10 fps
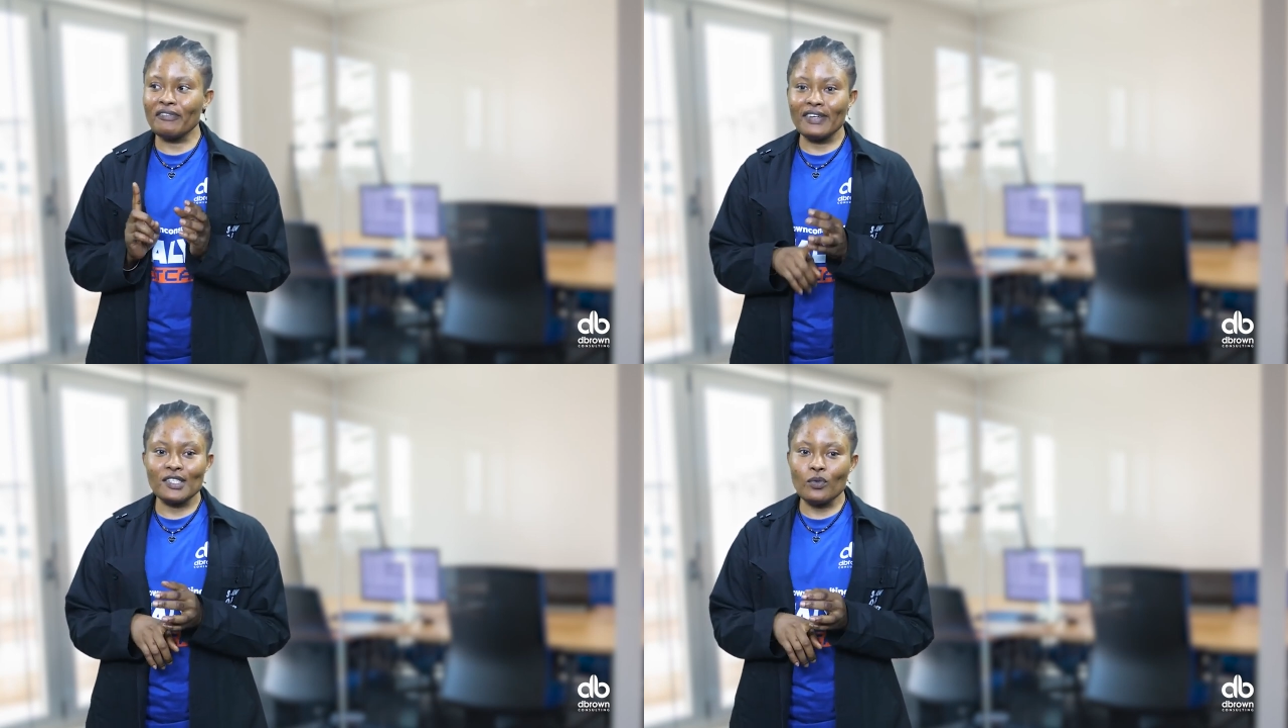
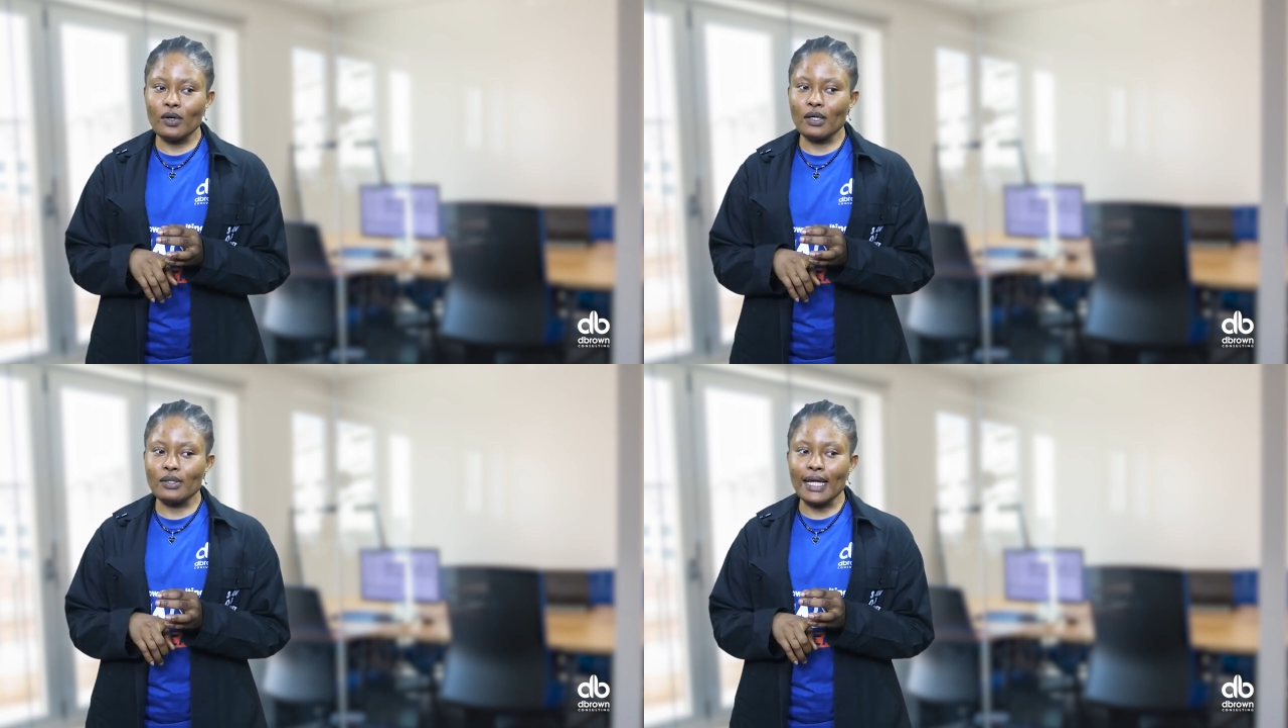phase
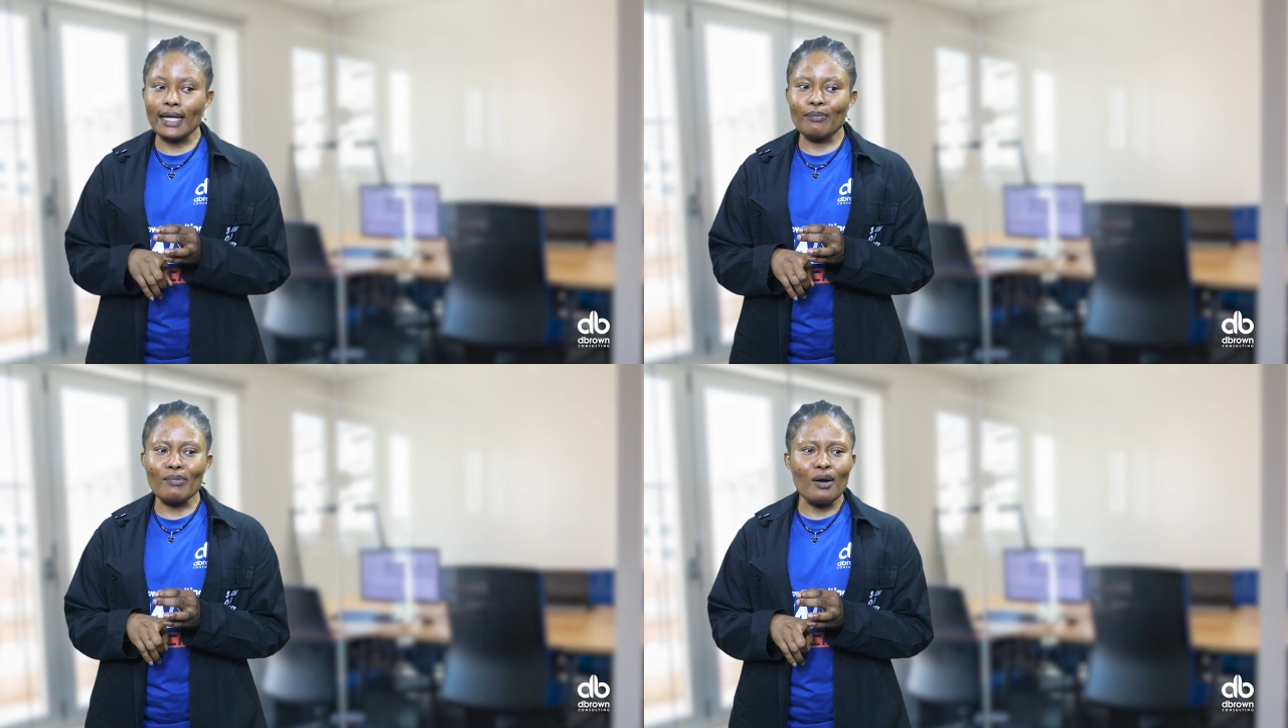one. I was
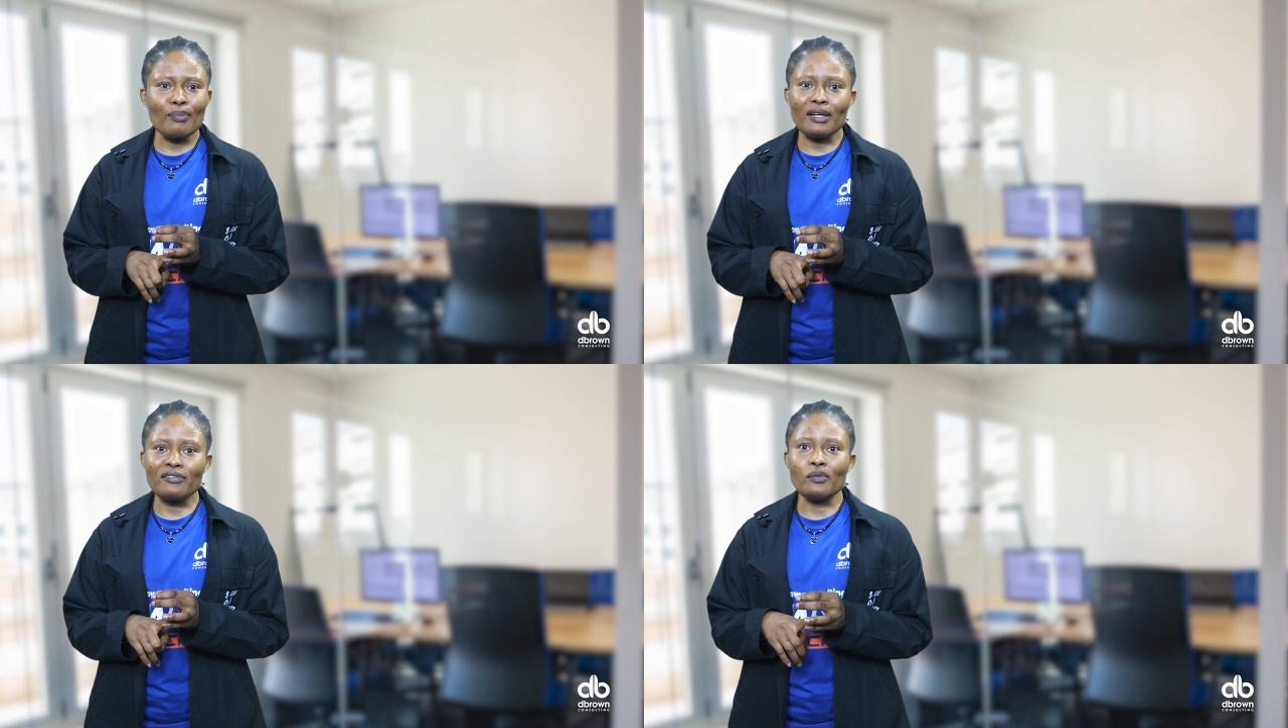like, power
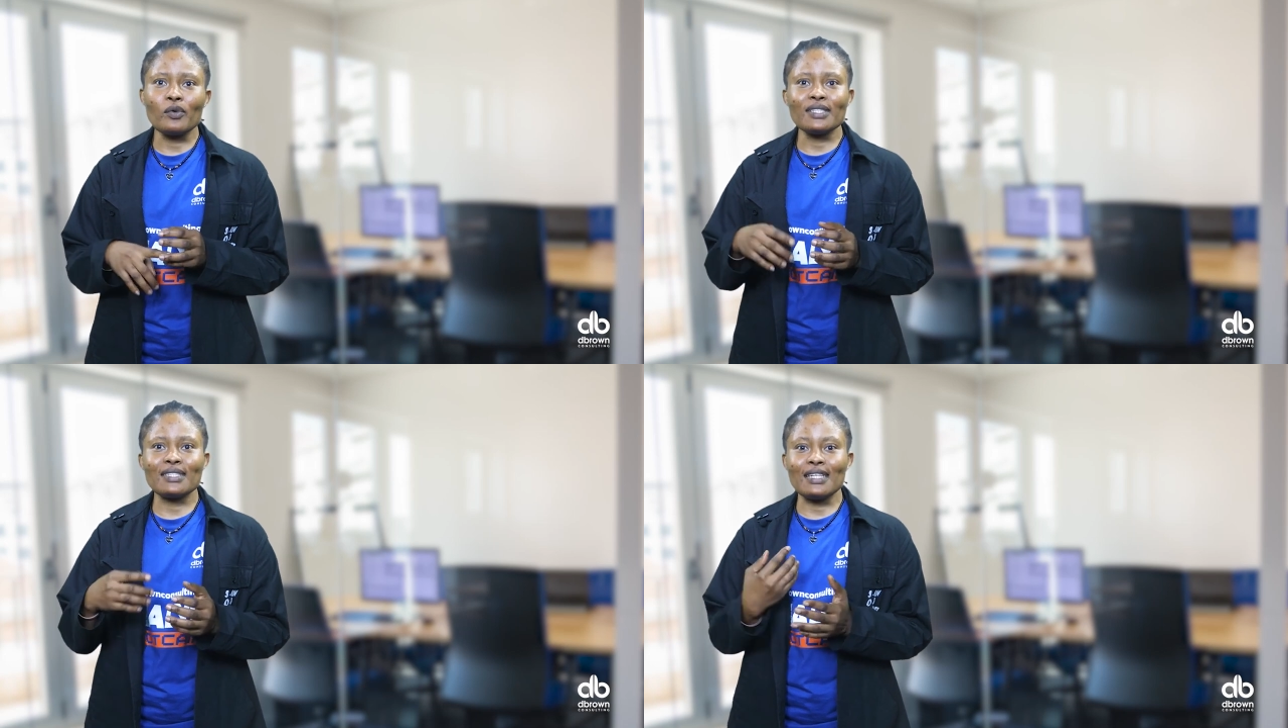platform,
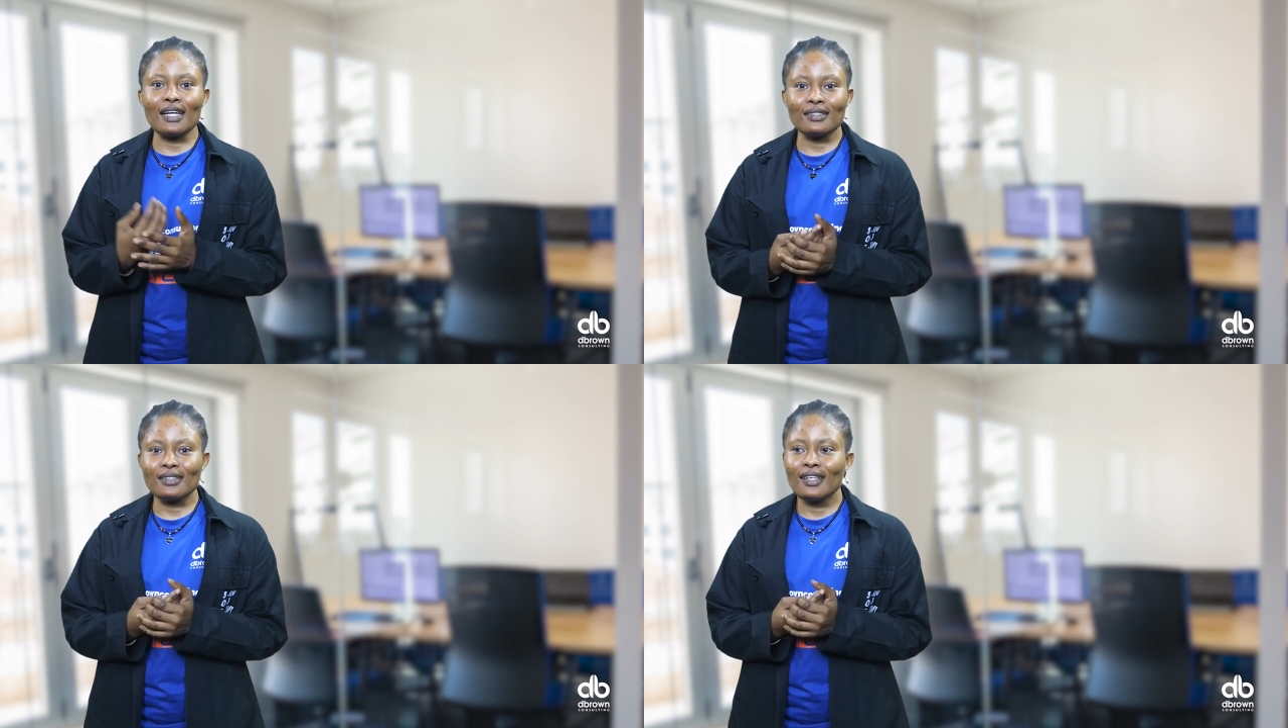what is that?